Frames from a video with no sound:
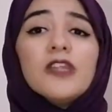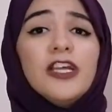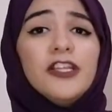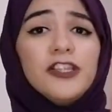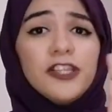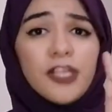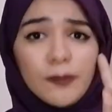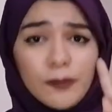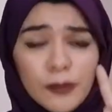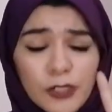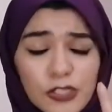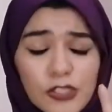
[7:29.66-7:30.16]

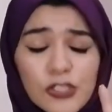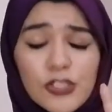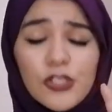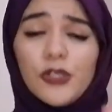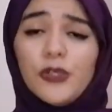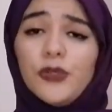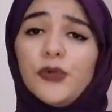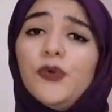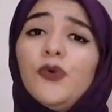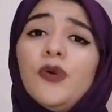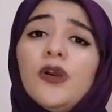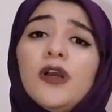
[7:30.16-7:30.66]
Number
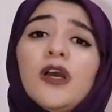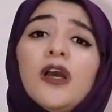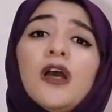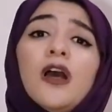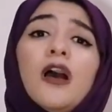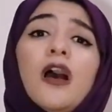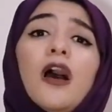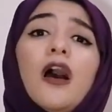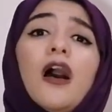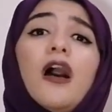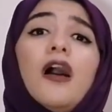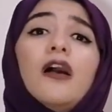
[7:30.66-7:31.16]
two,
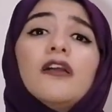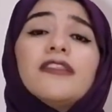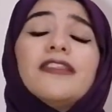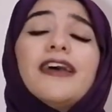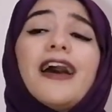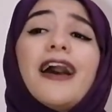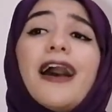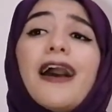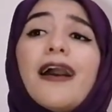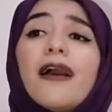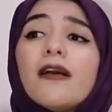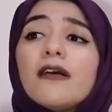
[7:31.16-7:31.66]

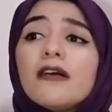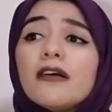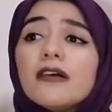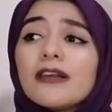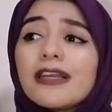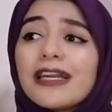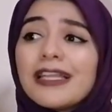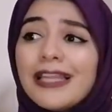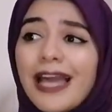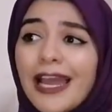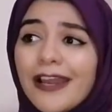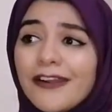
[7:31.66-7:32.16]
the
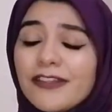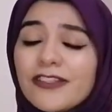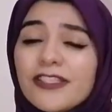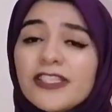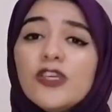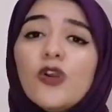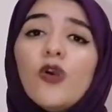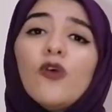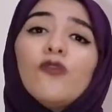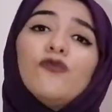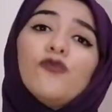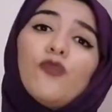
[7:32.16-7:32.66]

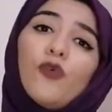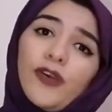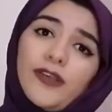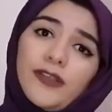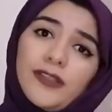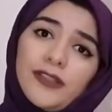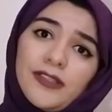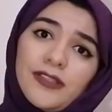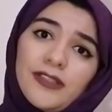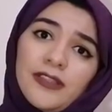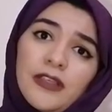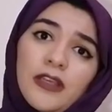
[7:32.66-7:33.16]
clarity of
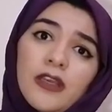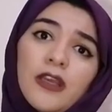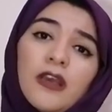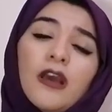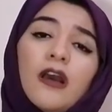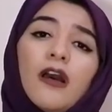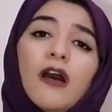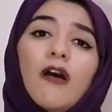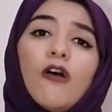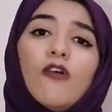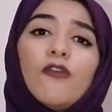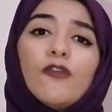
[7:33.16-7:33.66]
voice.
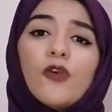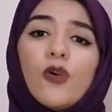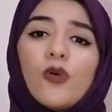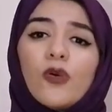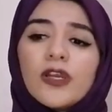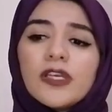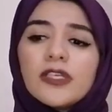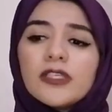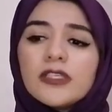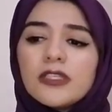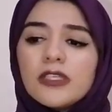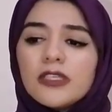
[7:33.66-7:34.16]
Of
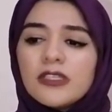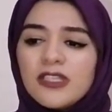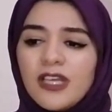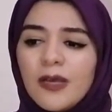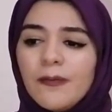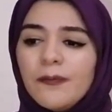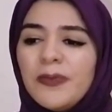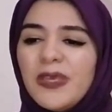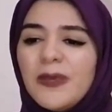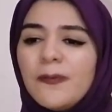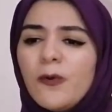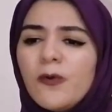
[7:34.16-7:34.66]
course,
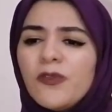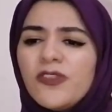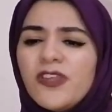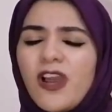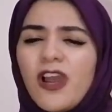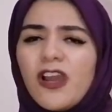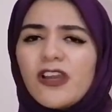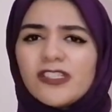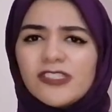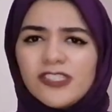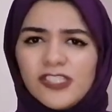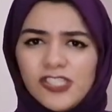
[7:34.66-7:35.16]
some people, they
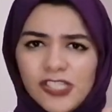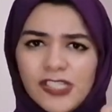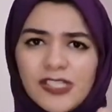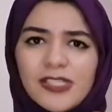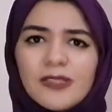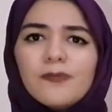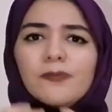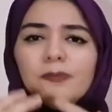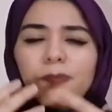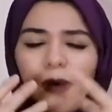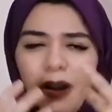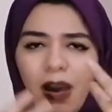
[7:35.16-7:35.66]
are just
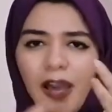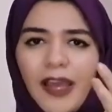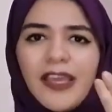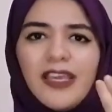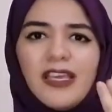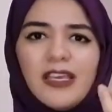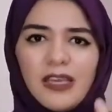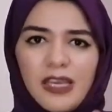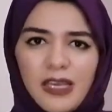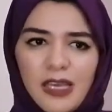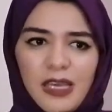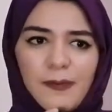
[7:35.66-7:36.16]

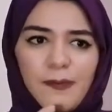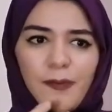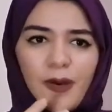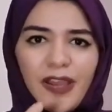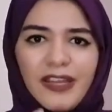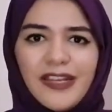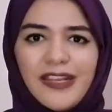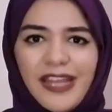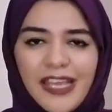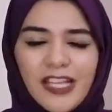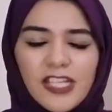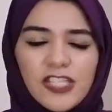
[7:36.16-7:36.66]
by
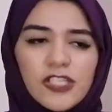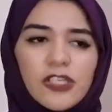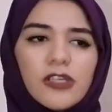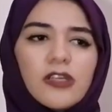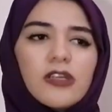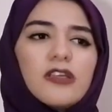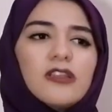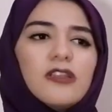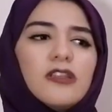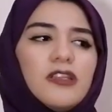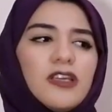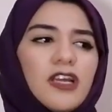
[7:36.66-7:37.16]

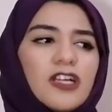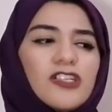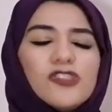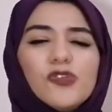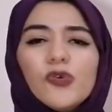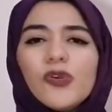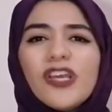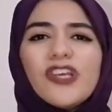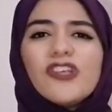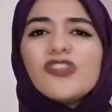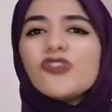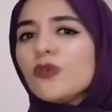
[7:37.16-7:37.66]
nature, they are
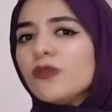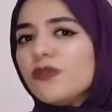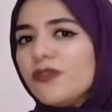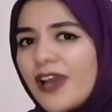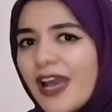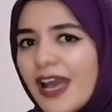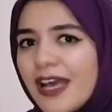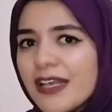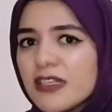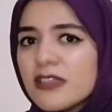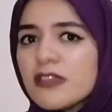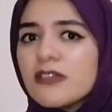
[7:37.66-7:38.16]
talking so
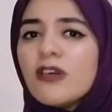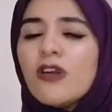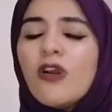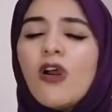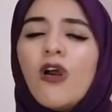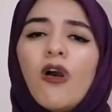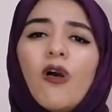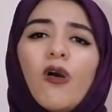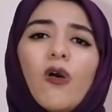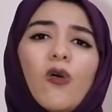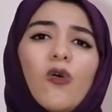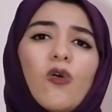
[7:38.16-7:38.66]
fast,
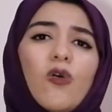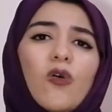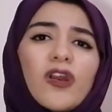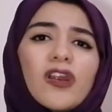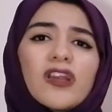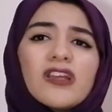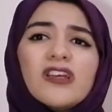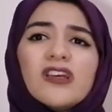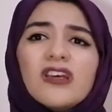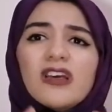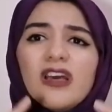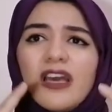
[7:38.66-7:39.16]

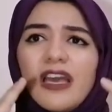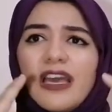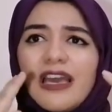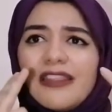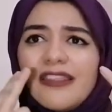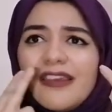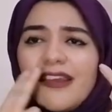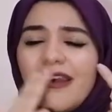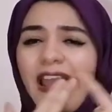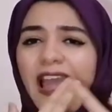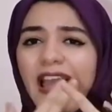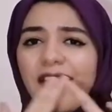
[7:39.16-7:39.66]
or
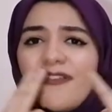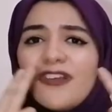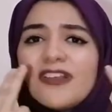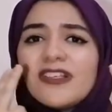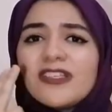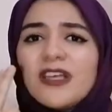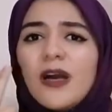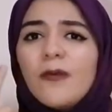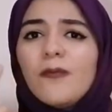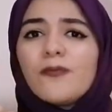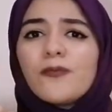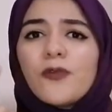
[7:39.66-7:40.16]
they're having
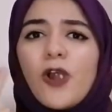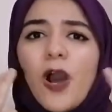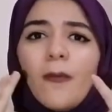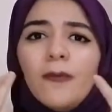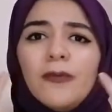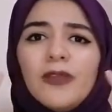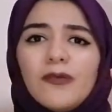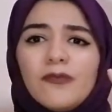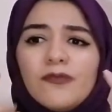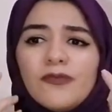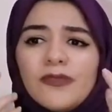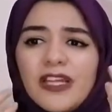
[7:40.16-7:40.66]
some
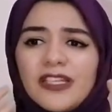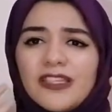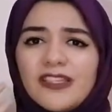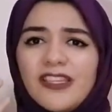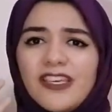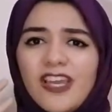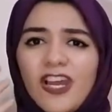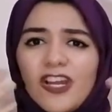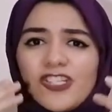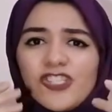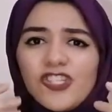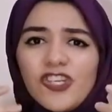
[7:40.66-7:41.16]
problem that
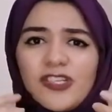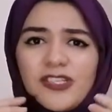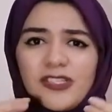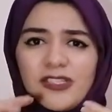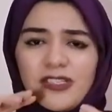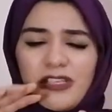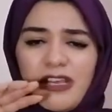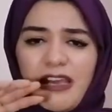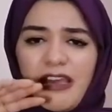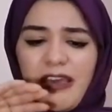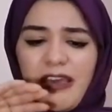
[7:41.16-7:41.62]
they are just